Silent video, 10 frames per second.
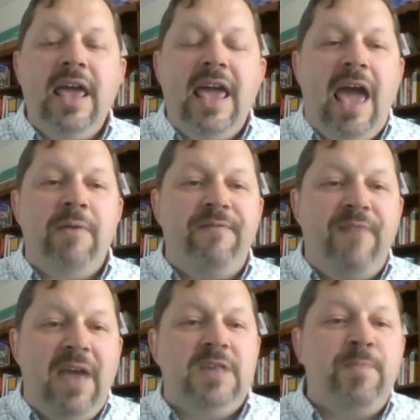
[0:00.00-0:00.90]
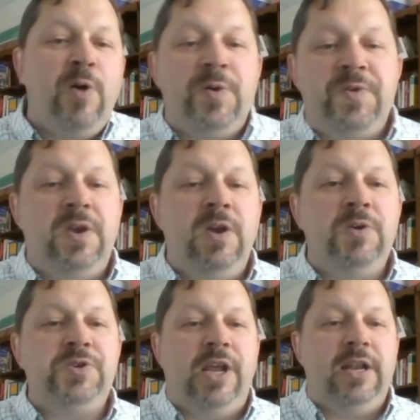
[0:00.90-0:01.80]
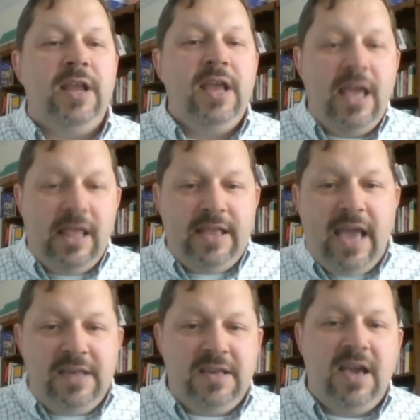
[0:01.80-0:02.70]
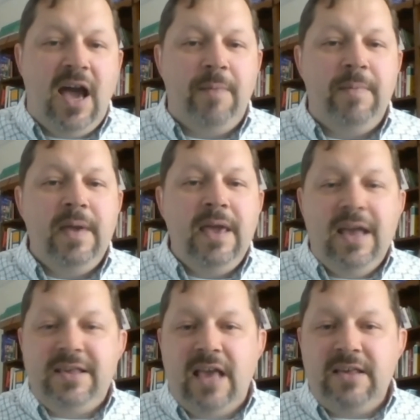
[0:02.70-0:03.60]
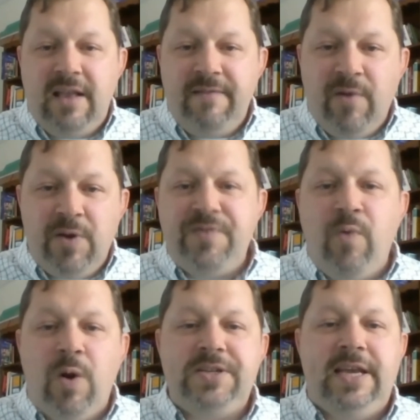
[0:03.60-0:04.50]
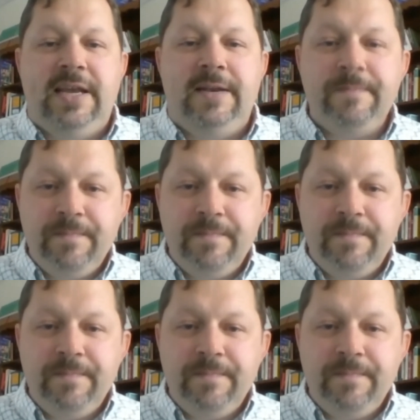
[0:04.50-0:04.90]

and we face persecution in the days to come. It says in verse 14,